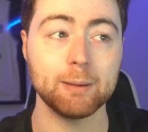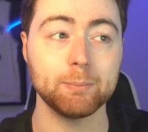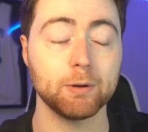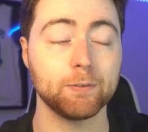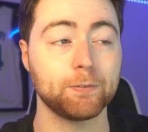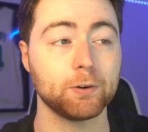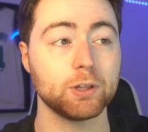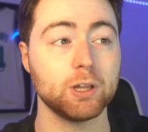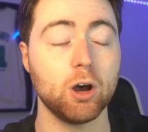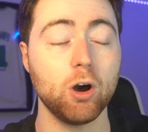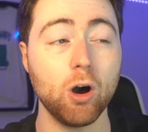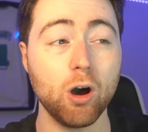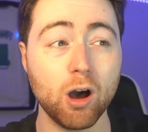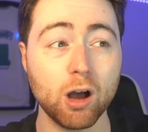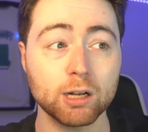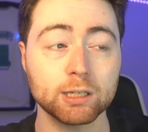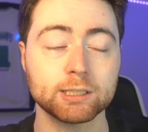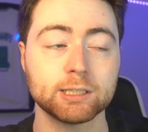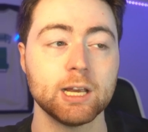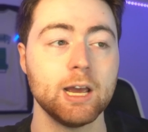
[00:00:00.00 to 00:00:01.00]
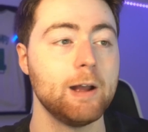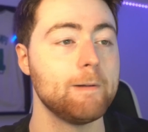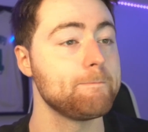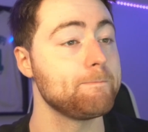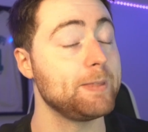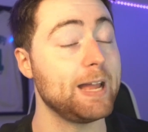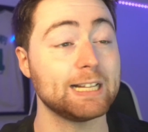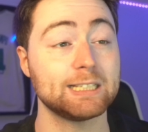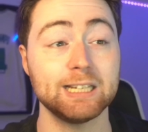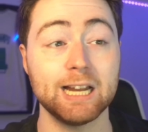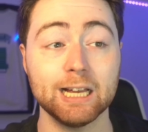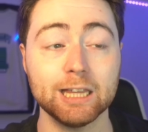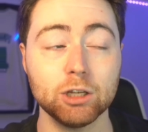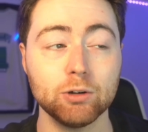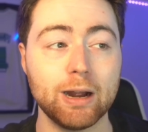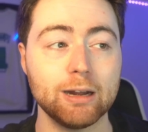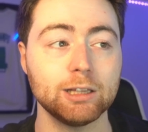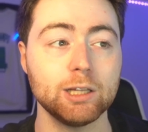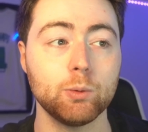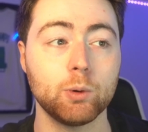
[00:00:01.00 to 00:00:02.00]
But for the Hawks, that's not the
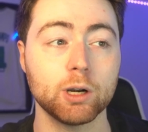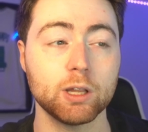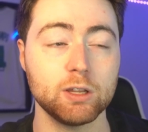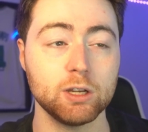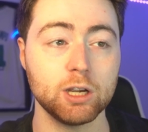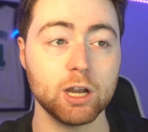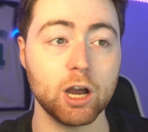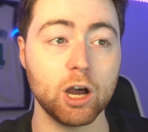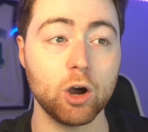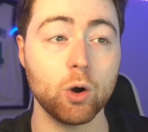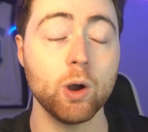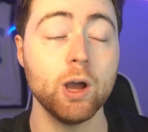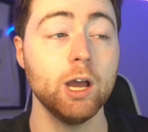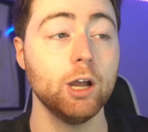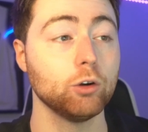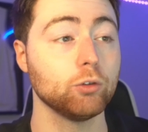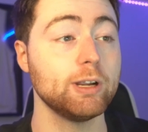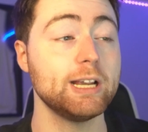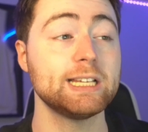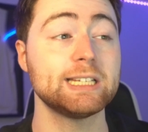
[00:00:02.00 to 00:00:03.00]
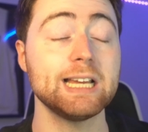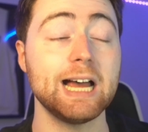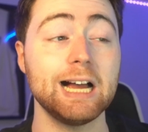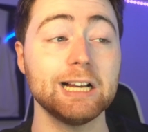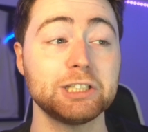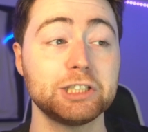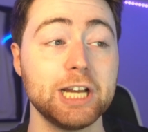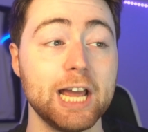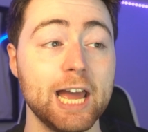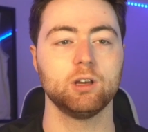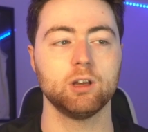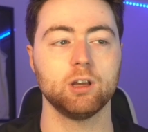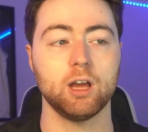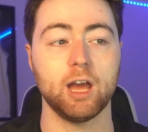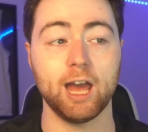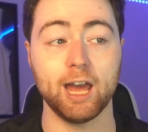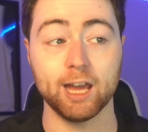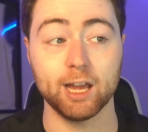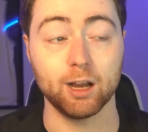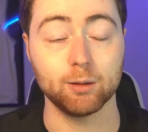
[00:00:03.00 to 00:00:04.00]
route they wanted to go. Risacher,
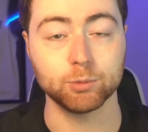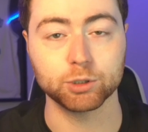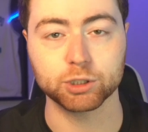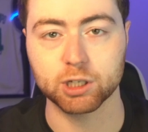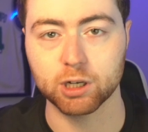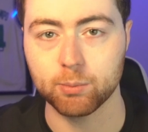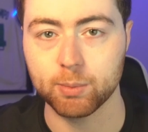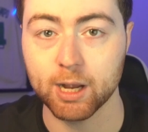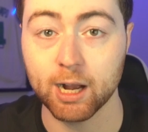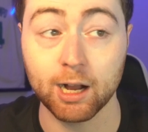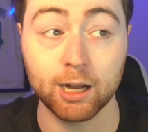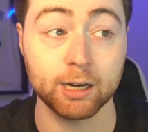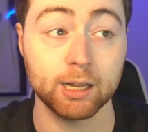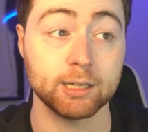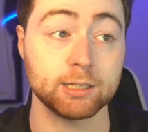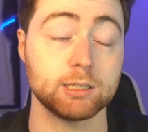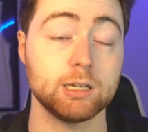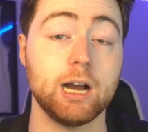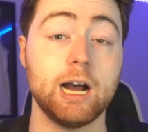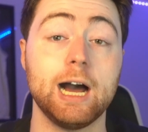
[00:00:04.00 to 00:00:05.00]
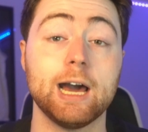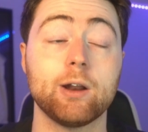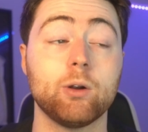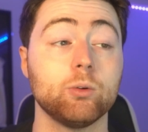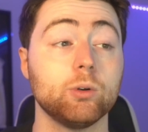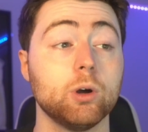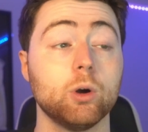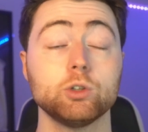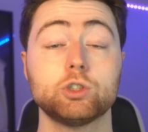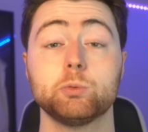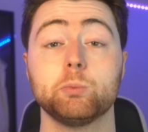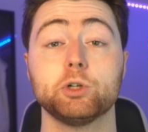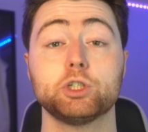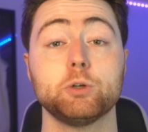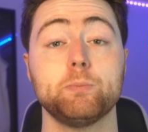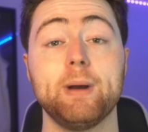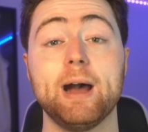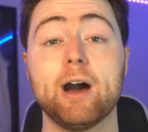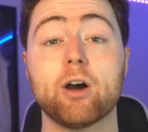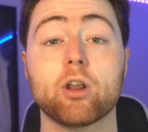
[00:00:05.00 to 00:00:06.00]
hey, I'm just gonna be honest, I don't know too much
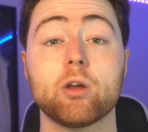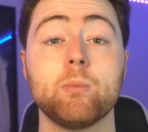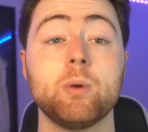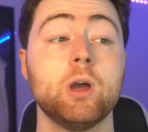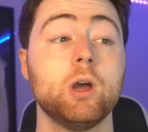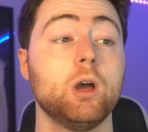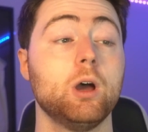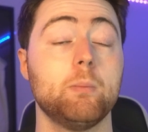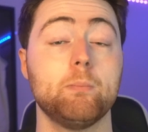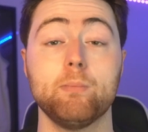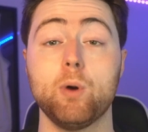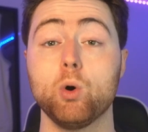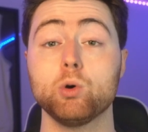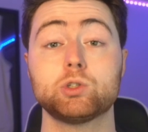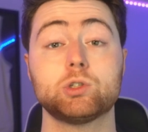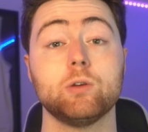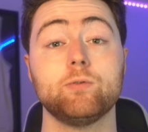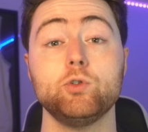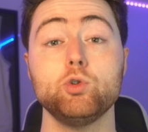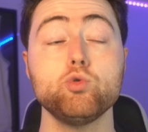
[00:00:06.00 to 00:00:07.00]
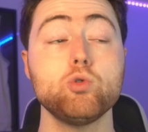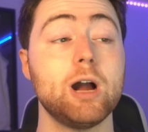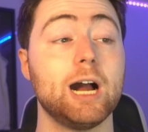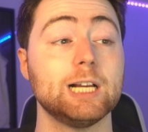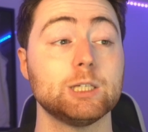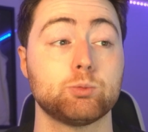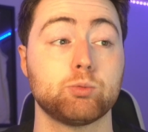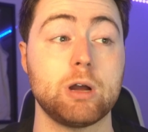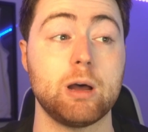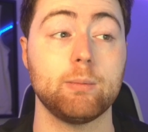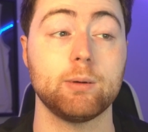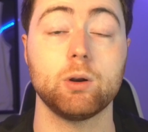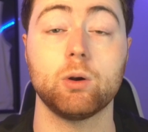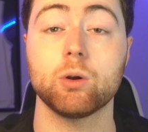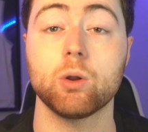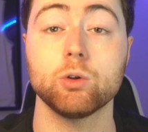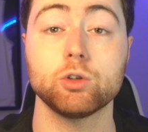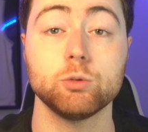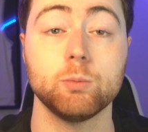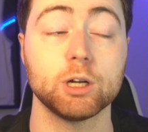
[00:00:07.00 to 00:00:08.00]
about him. Most of you guys probably don't
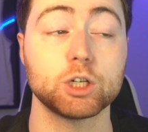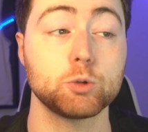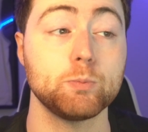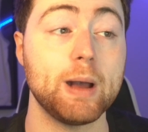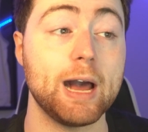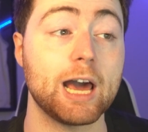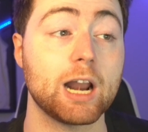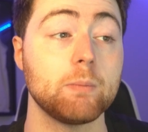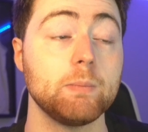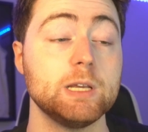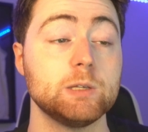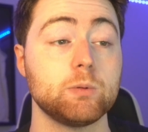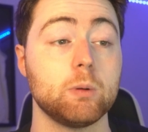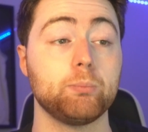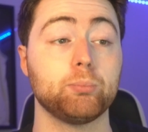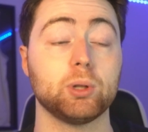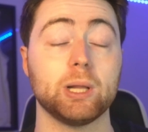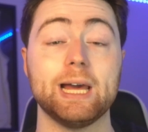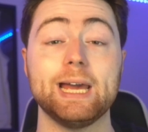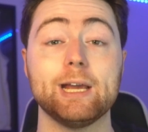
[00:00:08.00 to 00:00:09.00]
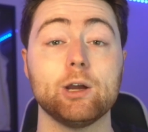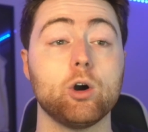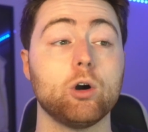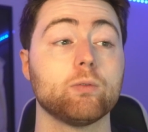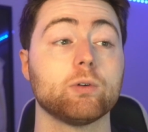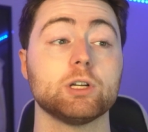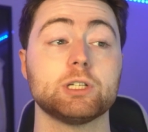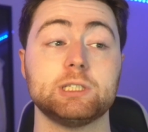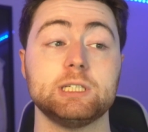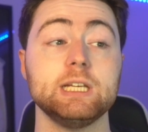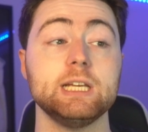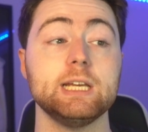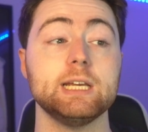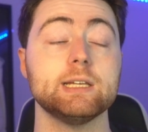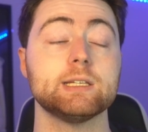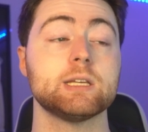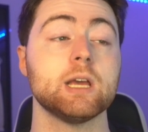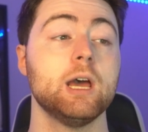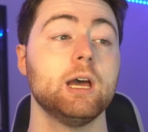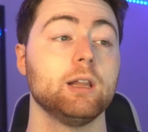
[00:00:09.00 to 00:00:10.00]
know too much about him. He's been playing
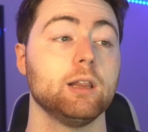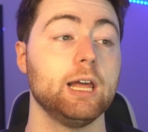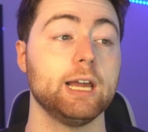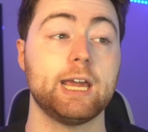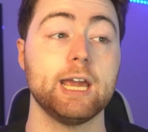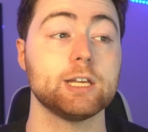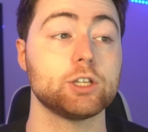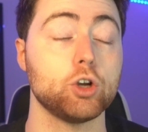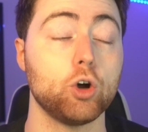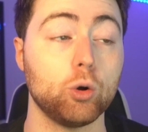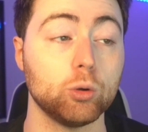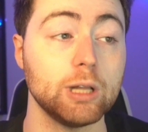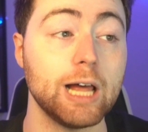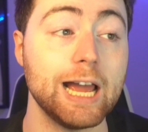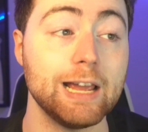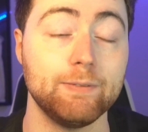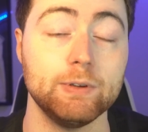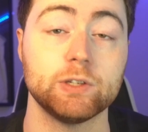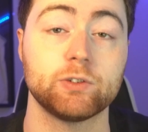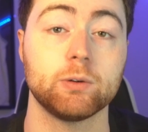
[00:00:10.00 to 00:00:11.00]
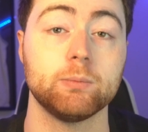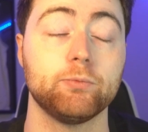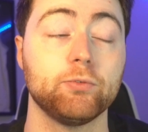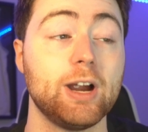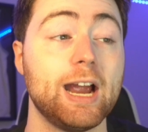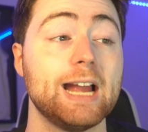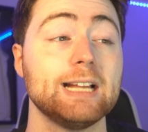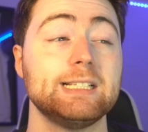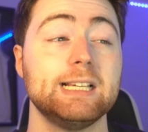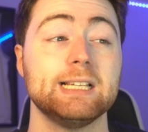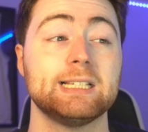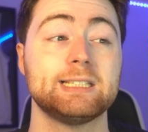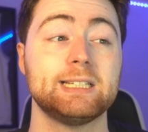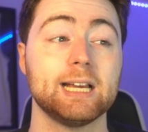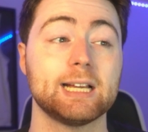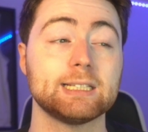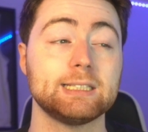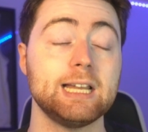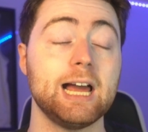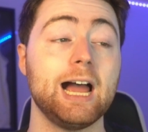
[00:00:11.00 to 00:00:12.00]
overseas like his whole life. He's from France. He's
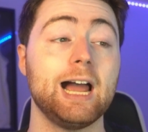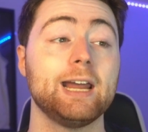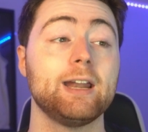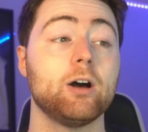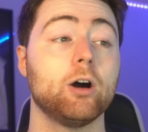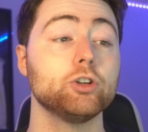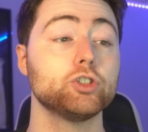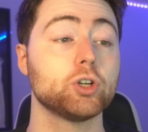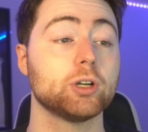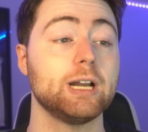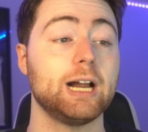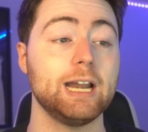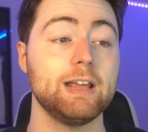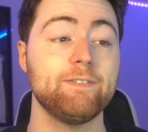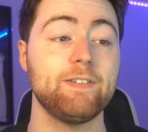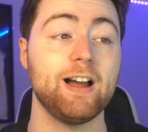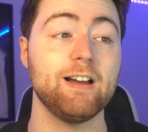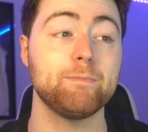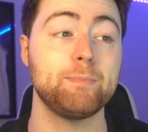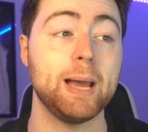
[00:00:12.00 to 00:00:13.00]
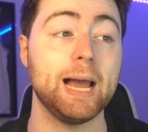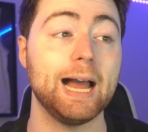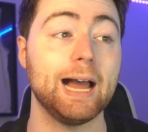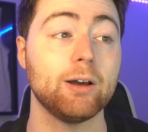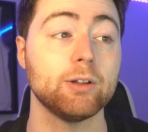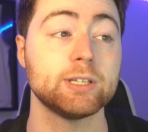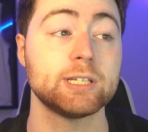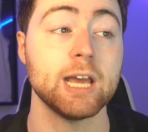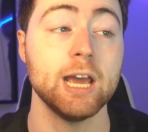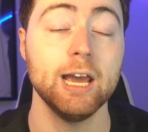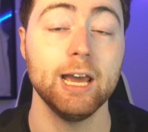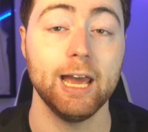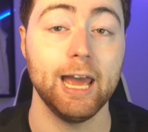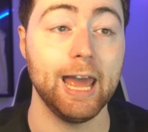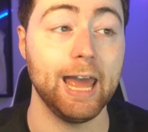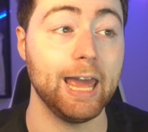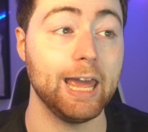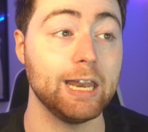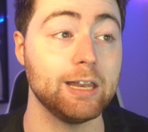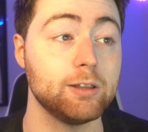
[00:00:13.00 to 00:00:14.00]
6'9", 195 pounds.
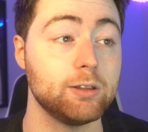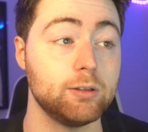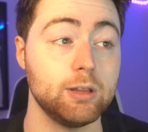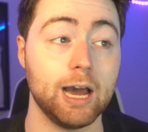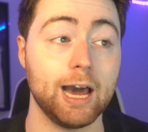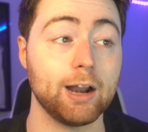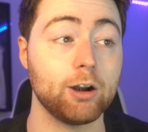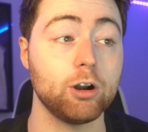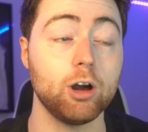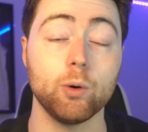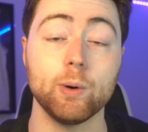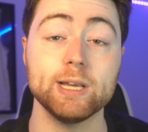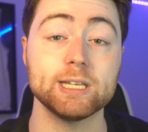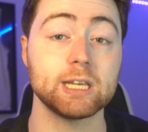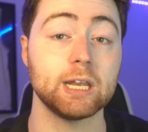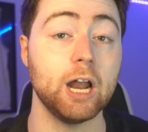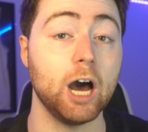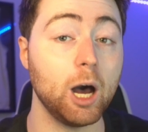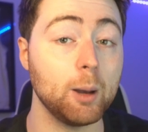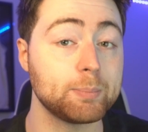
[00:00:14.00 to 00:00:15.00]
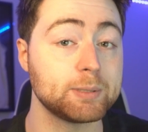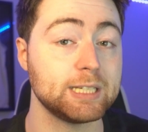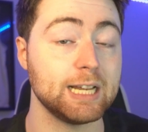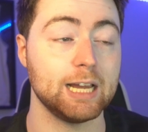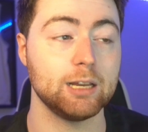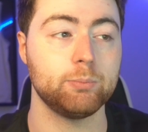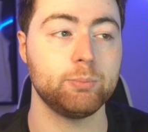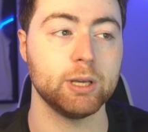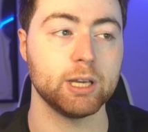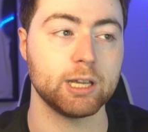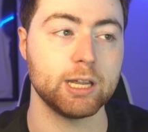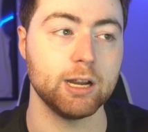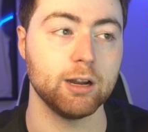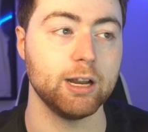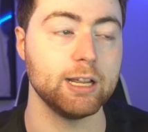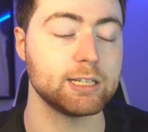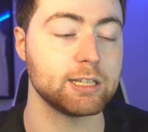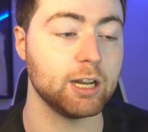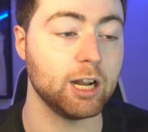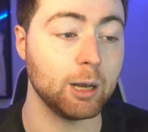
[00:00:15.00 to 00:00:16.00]
And I don't know, he's an upside pick here.
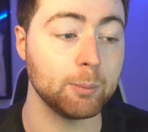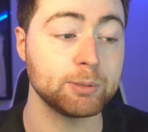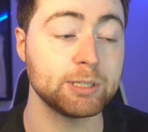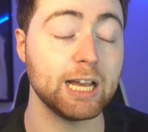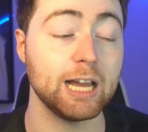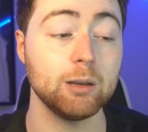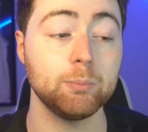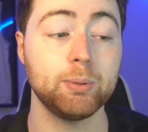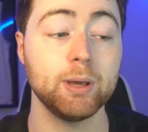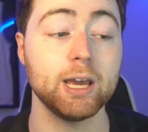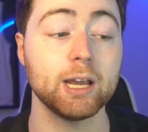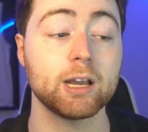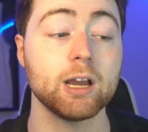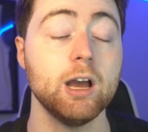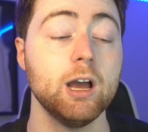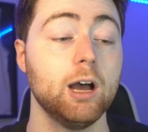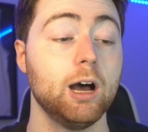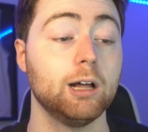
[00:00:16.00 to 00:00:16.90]
He's an upside pick.